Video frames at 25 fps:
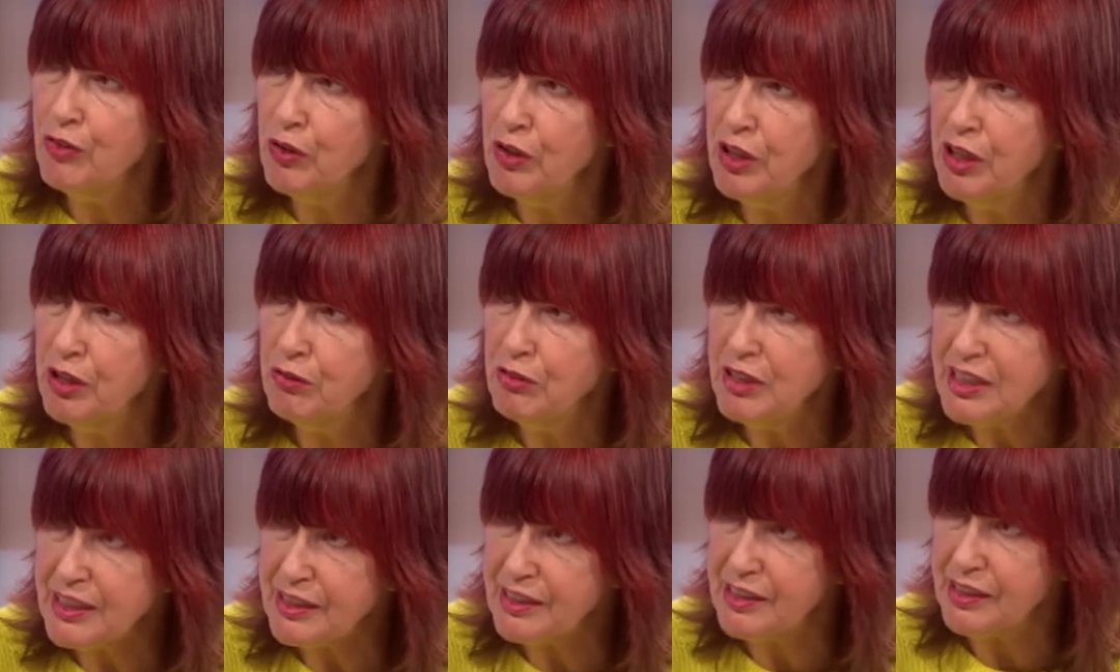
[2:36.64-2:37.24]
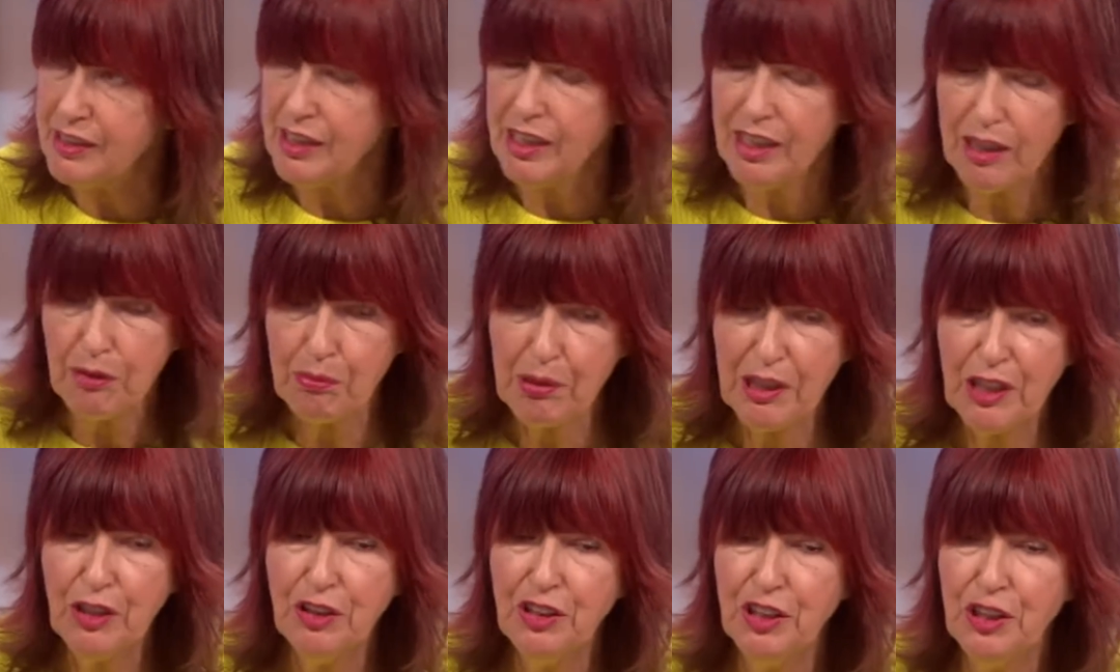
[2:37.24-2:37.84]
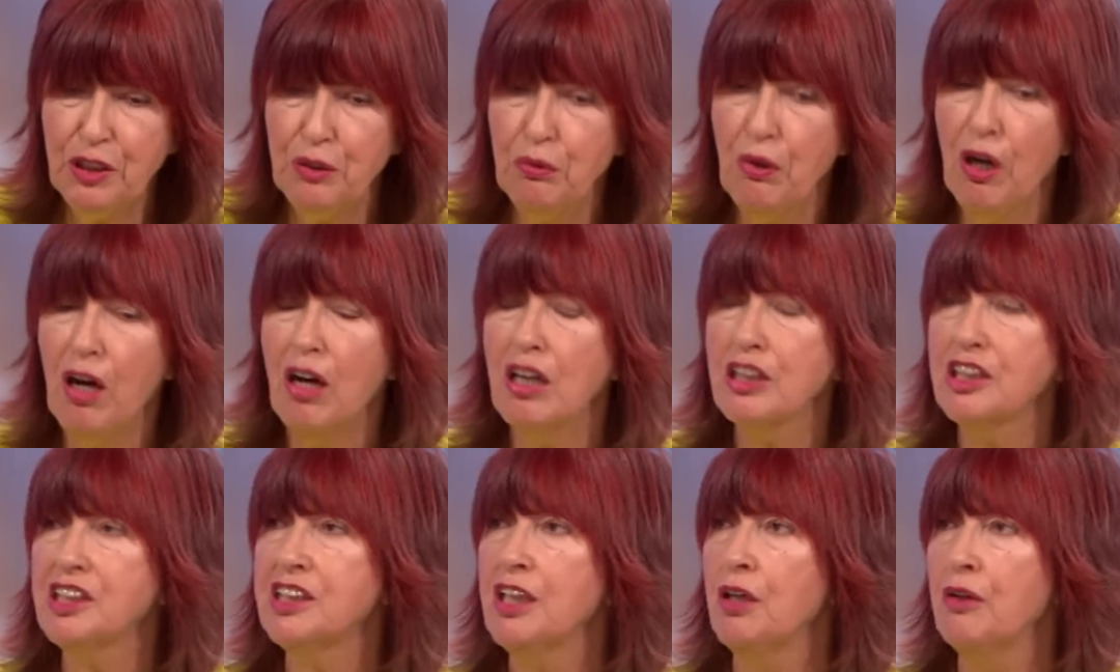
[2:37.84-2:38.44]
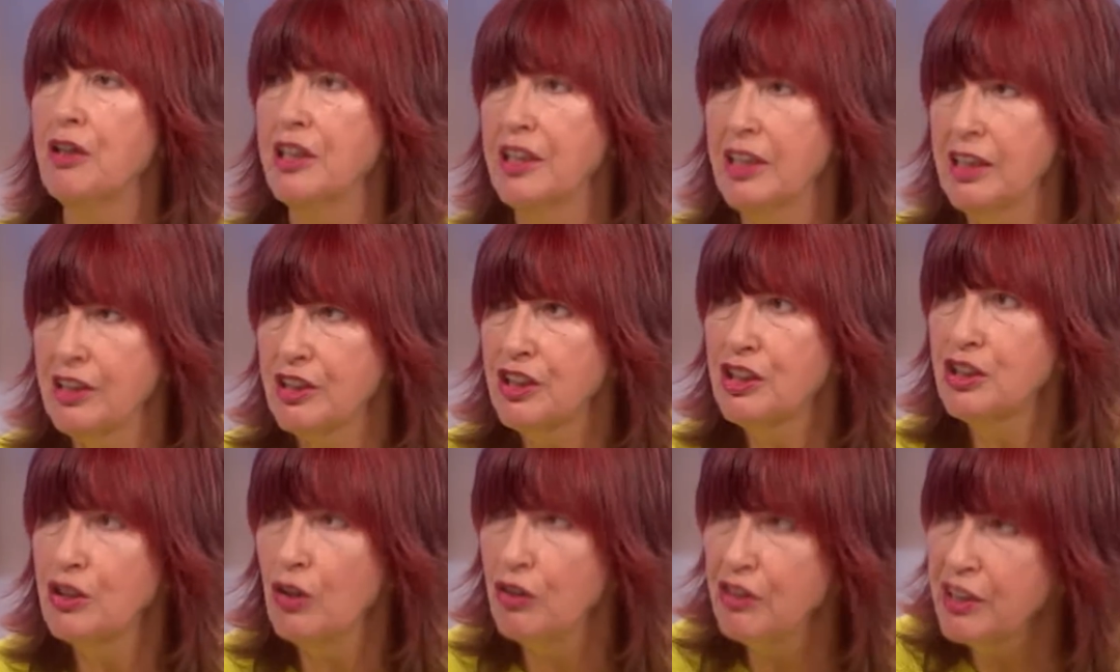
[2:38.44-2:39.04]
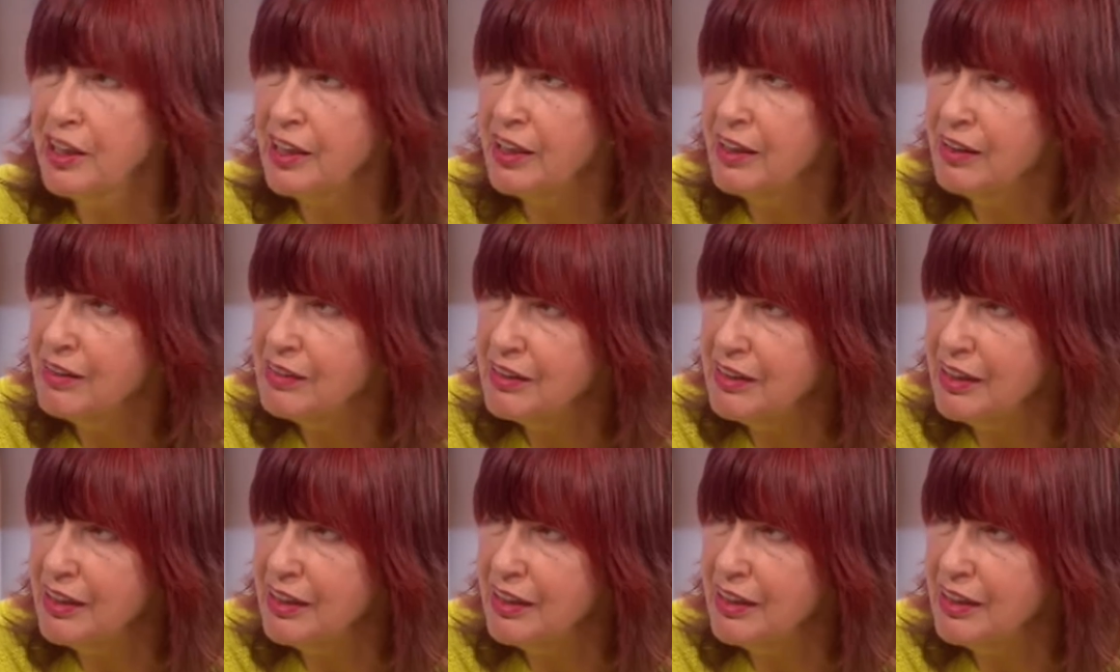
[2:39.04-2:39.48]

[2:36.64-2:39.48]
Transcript: voyeuristic because you are showing us shocking